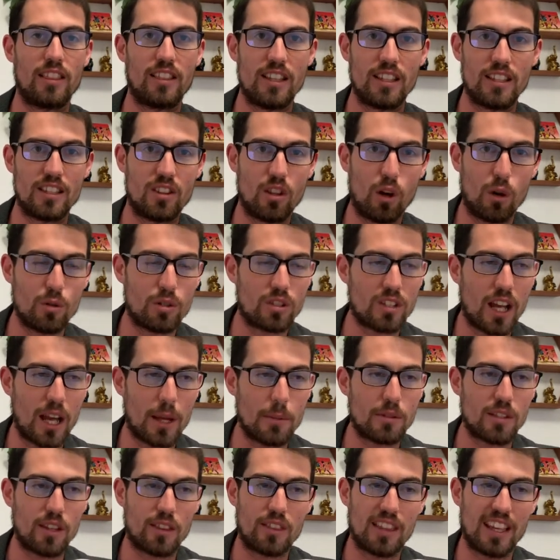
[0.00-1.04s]
These those
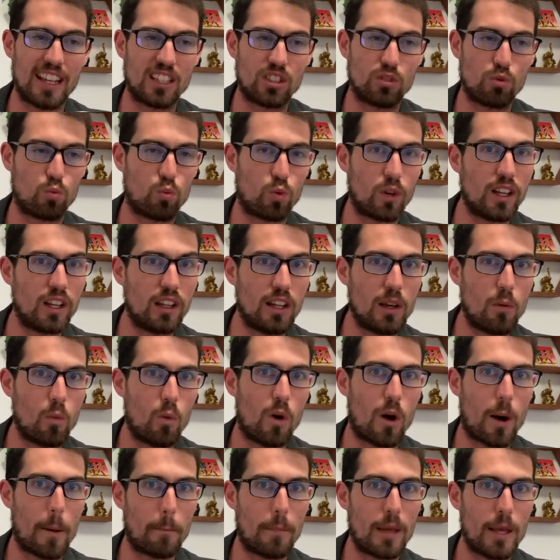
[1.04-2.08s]
types of things really
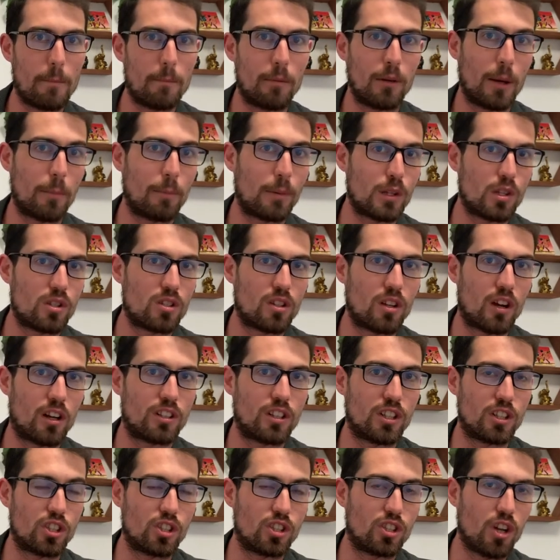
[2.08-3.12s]
warm people up and start
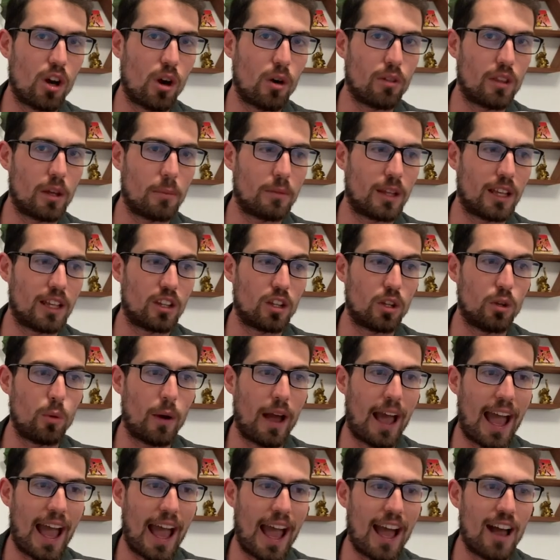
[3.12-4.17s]
to show them that you
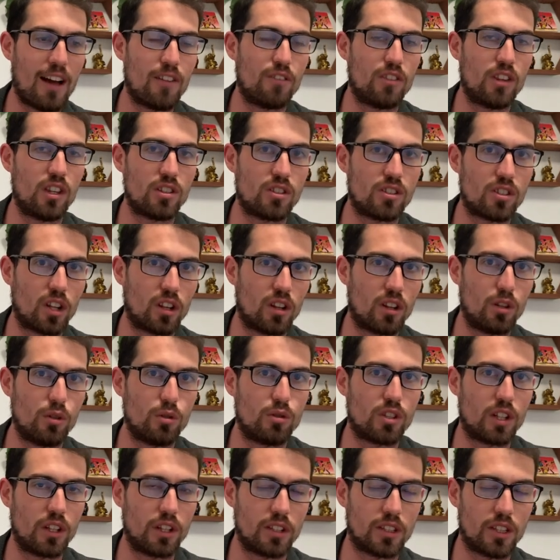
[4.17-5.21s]
have the
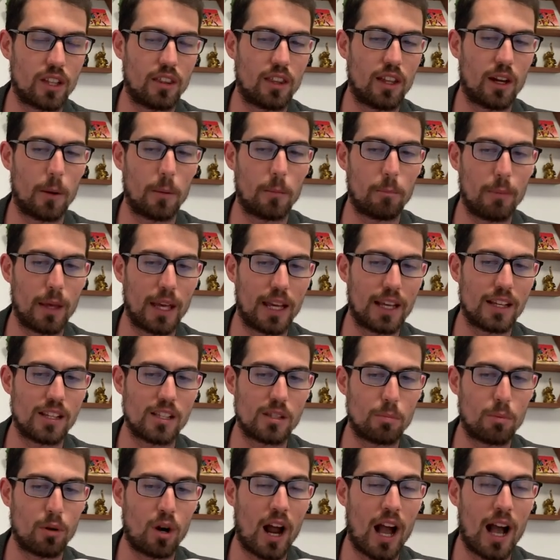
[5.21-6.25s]
solution to their biggest
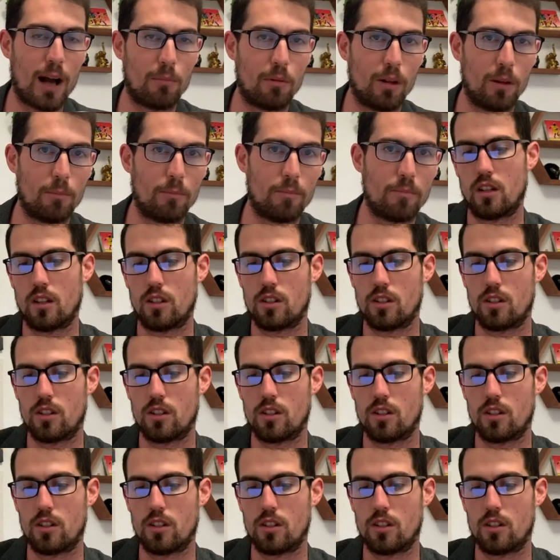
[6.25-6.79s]
problem.